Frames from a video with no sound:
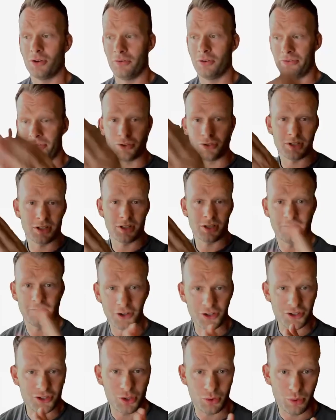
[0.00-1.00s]
those are the
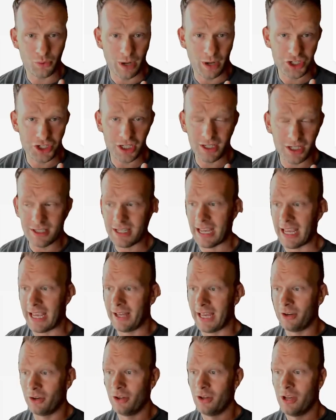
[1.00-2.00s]
first 2 questions,
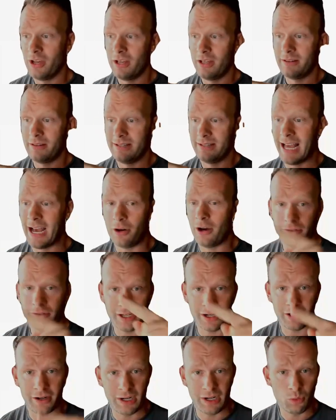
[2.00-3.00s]
and now
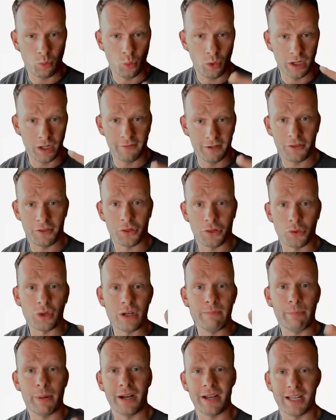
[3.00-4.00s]
they're in one of 3
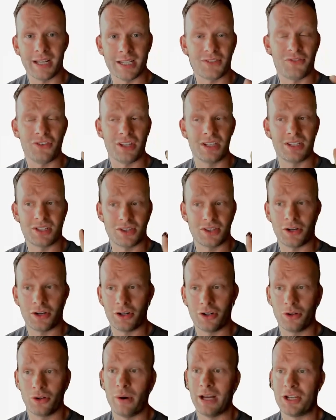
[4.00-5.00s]
buckets for this third
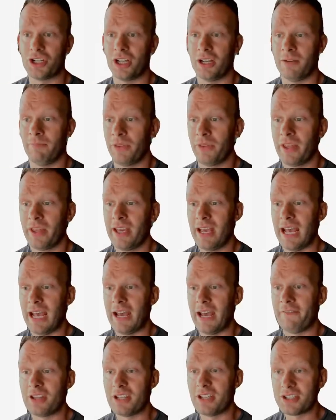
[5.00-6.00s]
question. And for
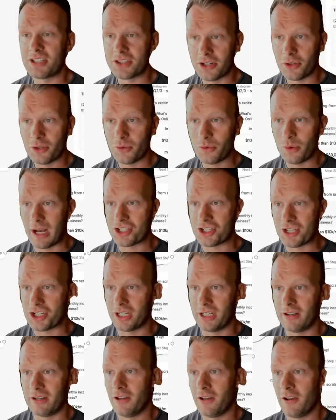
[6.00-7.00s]
this third question,
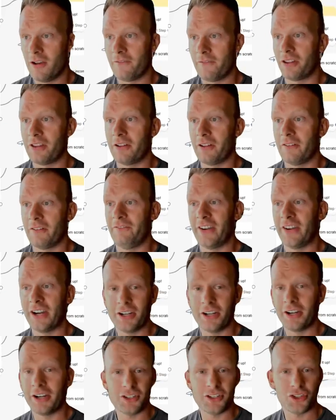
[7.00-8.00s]
for the
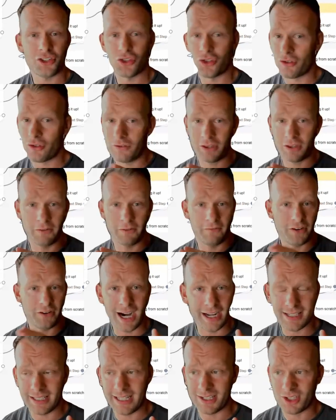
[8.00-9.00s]
very hottest
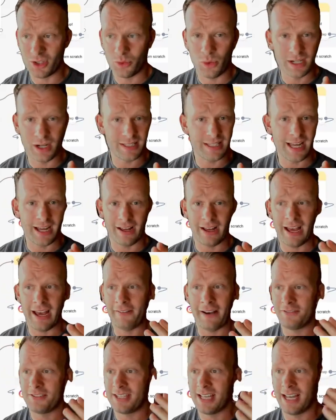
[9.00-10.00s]
leads, the ones that have
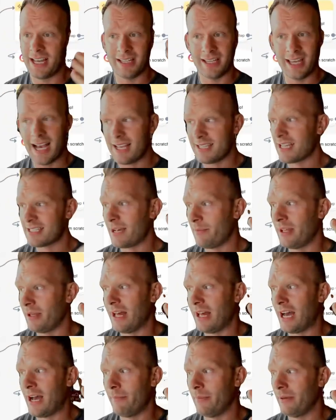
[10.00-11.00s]
said, yes, I'm
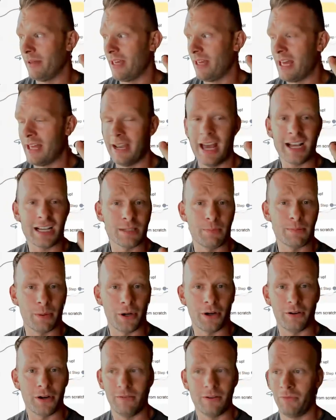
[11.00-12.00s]
an
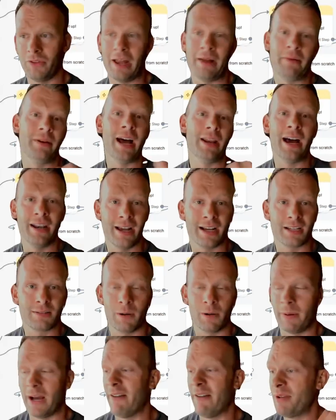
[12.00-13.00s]
expert. I'm not an expert,
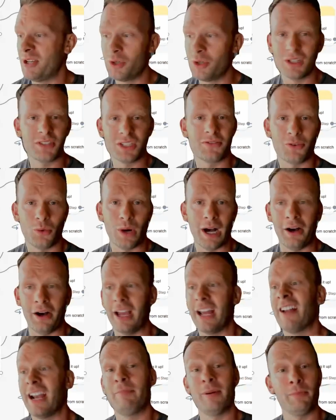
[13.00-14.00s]
but I've been doing this for a while and
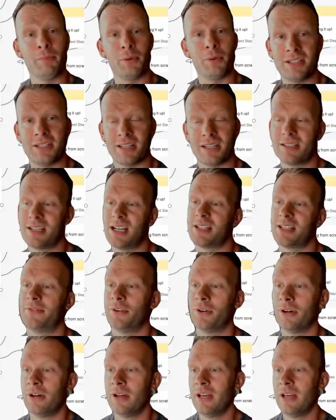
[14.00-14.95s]
I've been pretty successful.